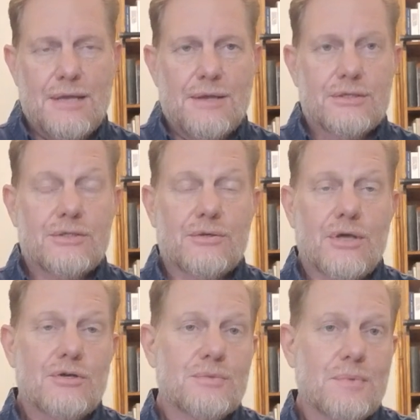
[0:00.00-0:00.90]
So
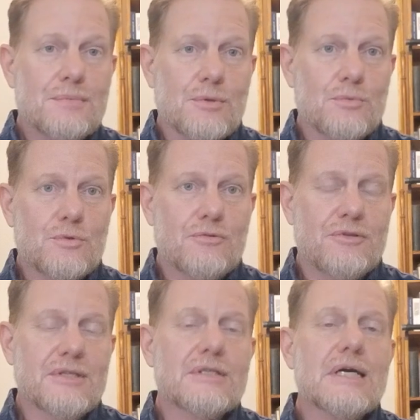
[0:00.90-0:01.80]
those people would
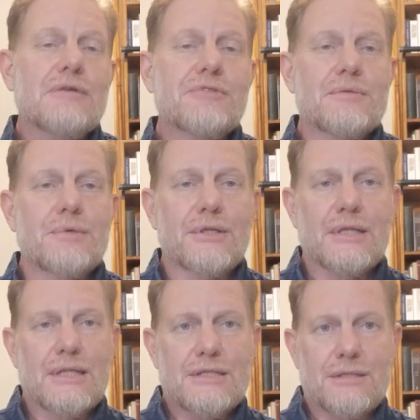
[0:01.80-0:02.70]
feel comfortable
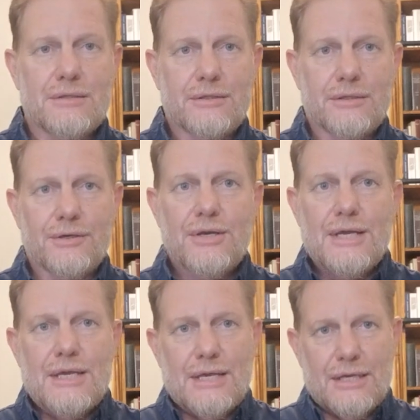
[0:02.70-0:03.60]
that this learner
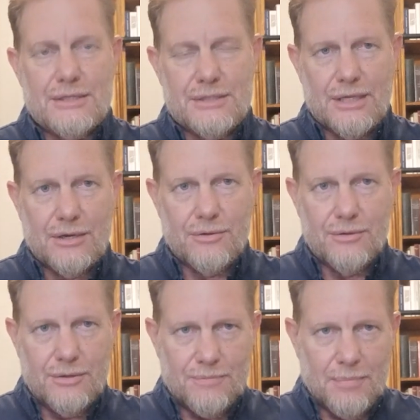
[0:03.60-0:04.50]
is now
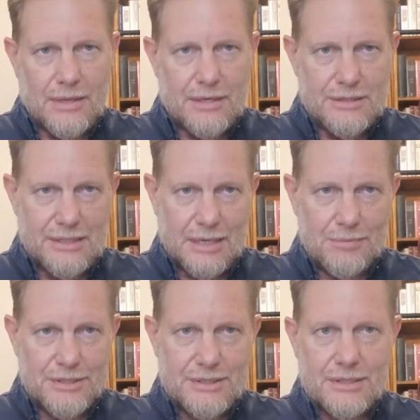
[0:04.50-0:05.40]

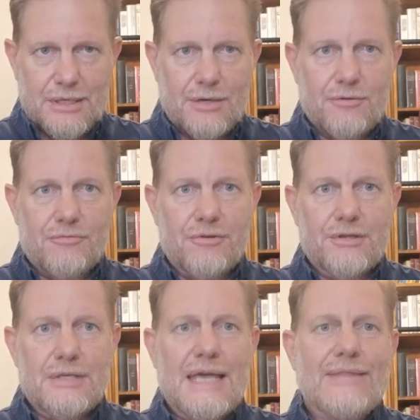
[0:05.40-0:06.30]
established in their own
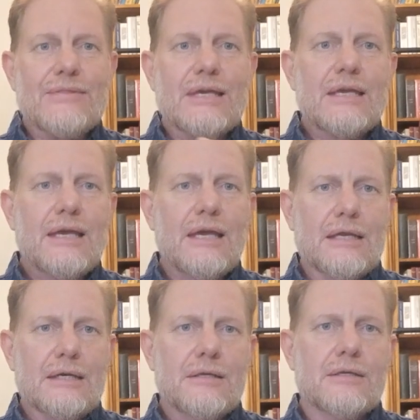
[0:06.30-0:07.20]
faith and they
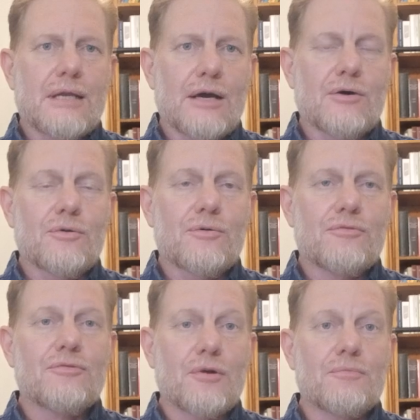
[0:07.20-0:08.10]
can now,
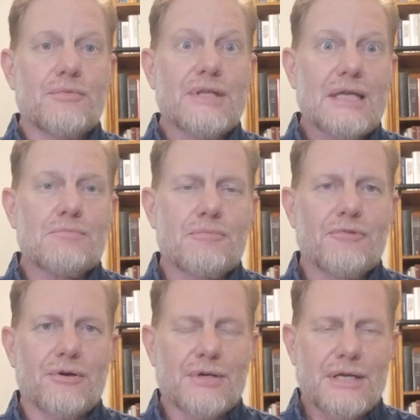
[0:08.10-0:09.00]
from that
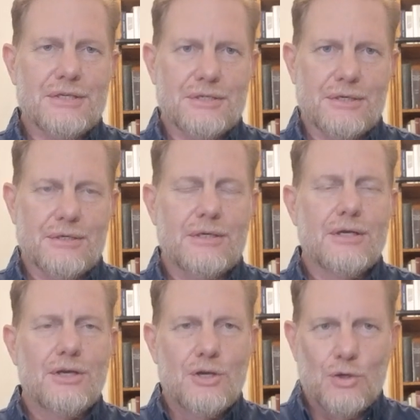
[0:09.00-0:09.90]
foundation,
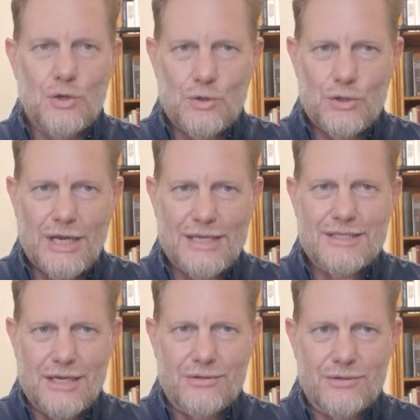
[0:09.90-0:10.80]
look
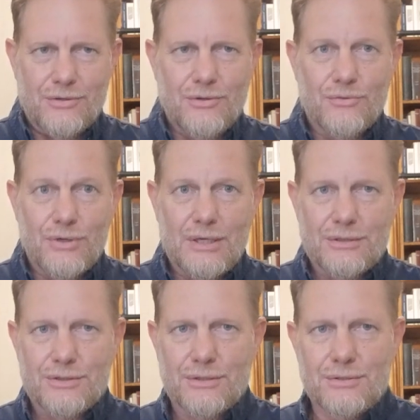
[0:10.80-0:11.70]
at other
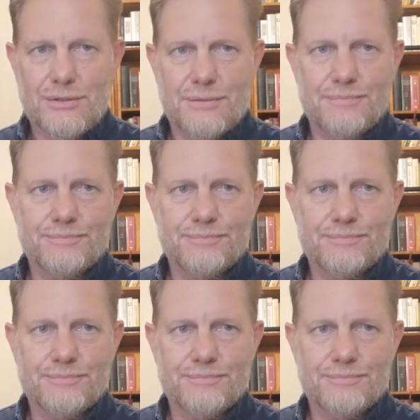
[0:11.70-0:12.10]
religions.